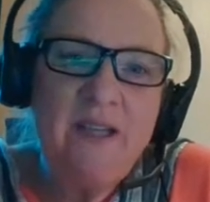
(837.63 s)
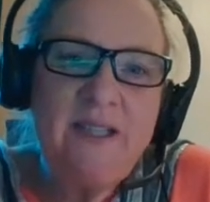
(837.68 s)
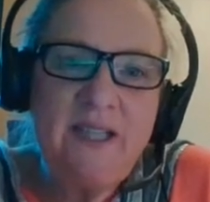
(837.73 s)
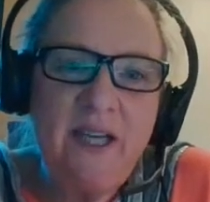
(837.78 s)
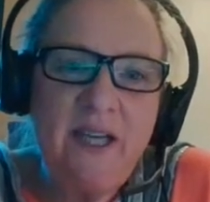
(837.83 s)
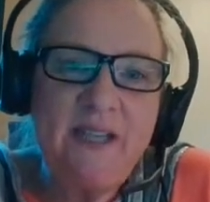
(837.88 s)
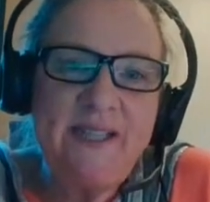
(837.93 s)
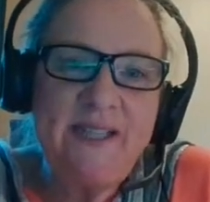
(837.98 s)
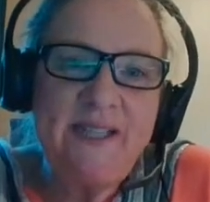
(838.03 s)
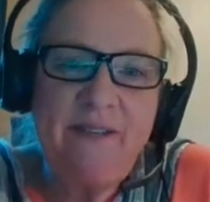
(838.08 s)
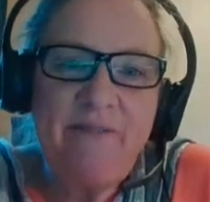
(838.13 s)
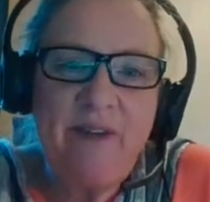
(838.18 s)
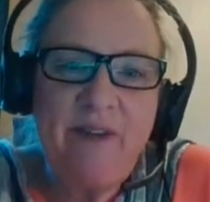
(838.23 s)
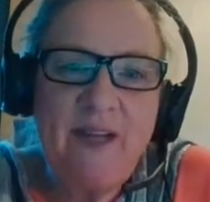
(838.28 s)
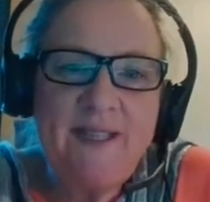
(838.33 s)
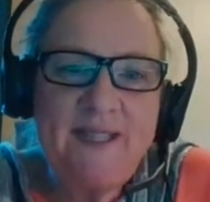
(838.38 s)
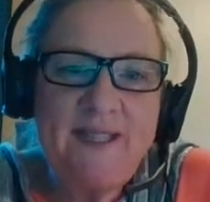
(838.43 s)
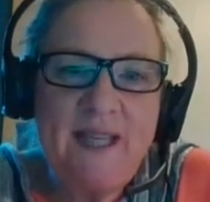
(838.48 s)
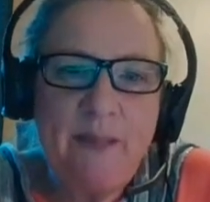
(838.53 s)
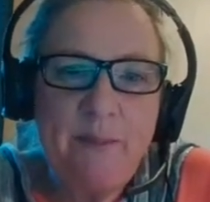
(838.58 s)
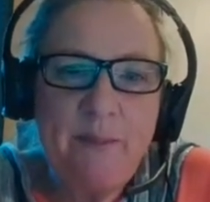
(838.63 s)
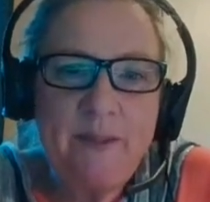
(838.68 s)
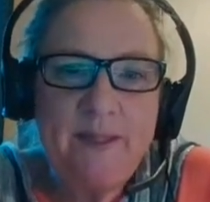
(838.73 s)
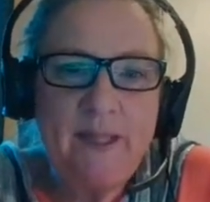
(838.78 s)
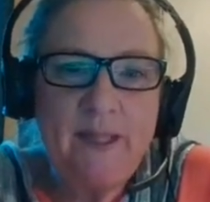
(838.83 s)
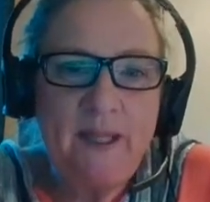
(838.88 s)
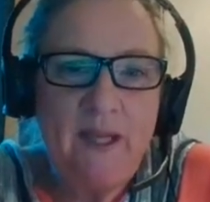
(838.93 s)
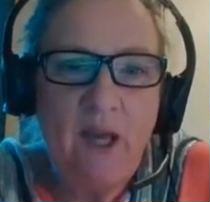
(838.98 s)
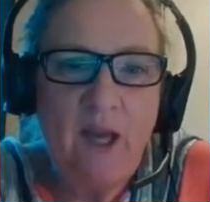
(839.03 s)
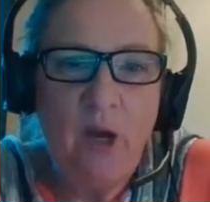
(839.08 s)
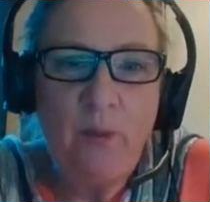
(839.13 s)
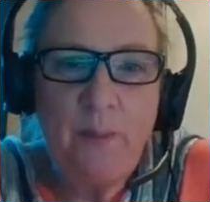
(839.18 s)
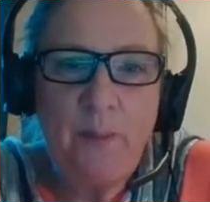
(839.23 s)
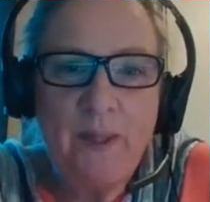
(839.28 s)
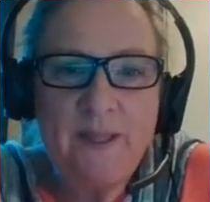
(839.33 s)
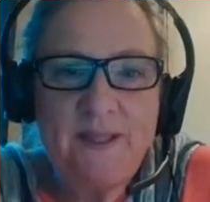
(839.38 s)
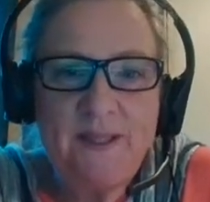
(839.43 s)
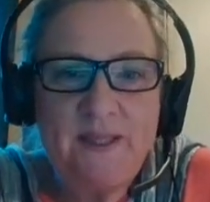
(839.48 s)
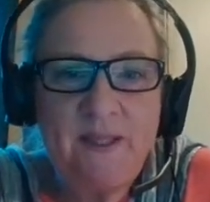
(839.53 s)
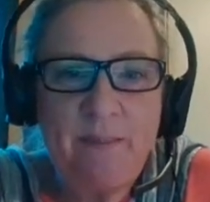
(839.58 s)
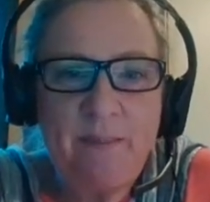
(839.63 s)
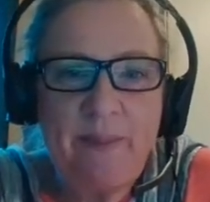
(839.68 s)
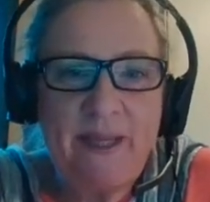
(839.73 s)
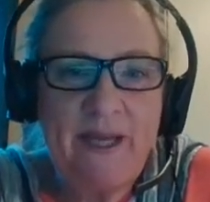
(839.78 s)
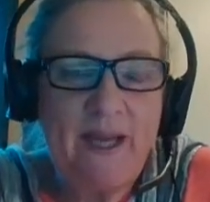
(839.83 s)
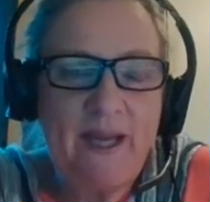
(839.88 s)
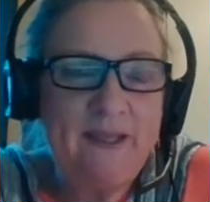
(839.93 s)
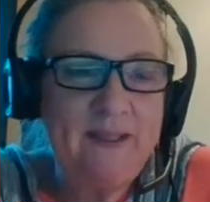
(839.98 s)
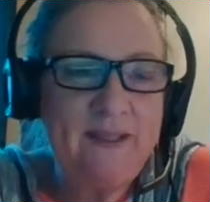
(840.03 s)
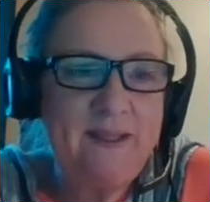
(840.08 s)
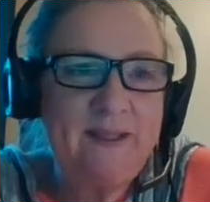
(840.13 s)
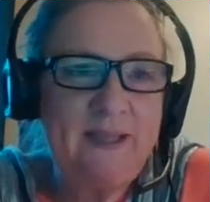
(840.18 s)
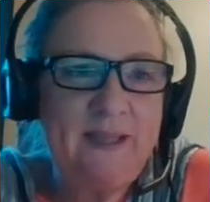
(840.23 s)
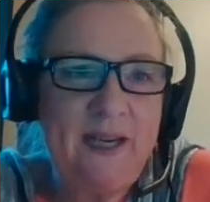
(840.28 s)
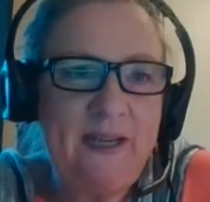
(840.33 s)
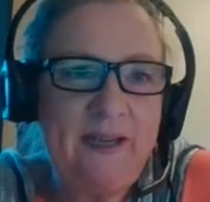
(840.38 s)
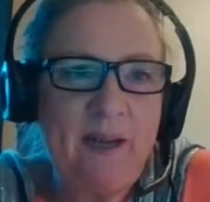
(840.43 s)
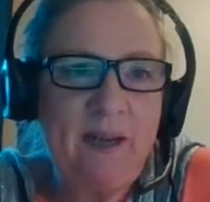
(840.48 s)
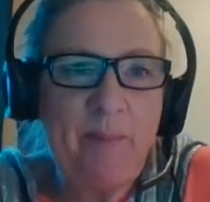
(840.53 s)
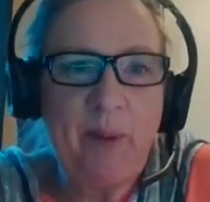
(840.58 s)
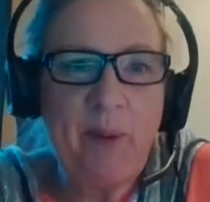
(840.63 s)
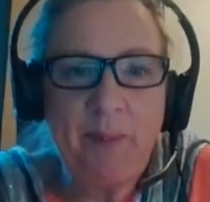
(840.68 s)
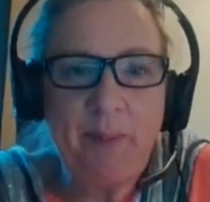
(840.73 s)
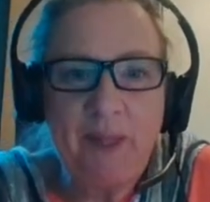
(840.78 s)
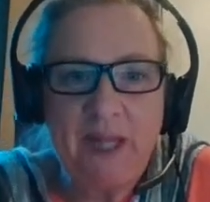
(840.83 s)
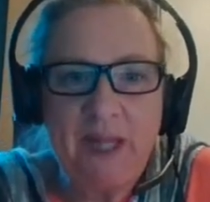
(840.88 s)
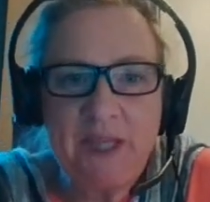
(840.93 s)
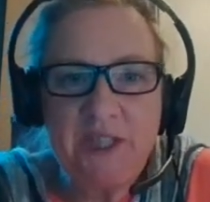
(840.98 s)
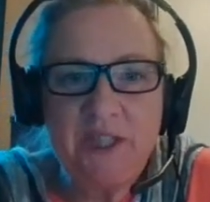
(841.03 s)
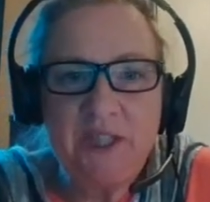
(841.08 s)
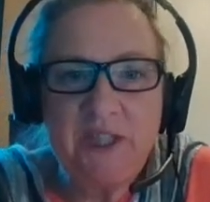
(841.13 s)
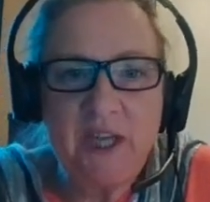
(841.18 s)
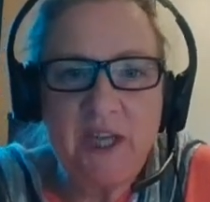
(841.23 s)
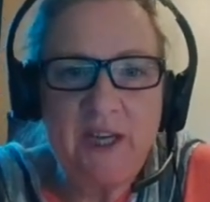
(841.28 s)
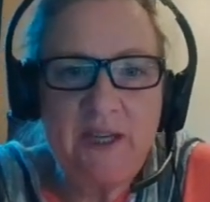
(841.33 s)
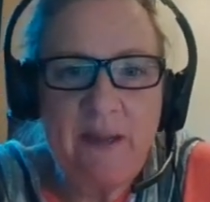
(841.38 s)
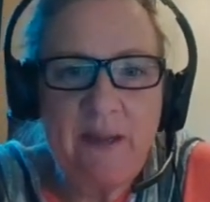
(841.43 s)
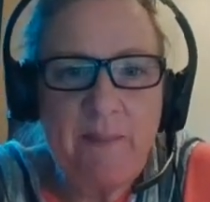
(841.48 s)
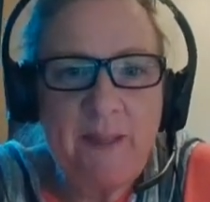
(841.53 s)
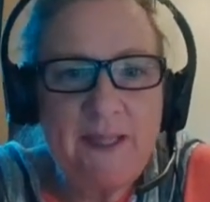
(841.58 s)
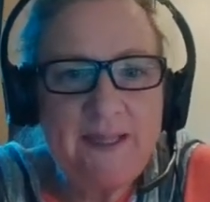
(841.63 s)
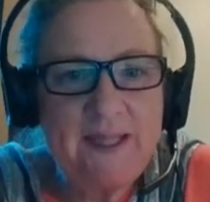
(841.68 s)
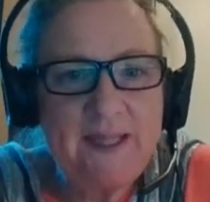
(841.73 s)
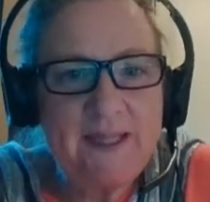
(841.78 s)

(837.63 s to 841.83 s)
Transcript: de-identified samples can help us to better understand our population dynamics.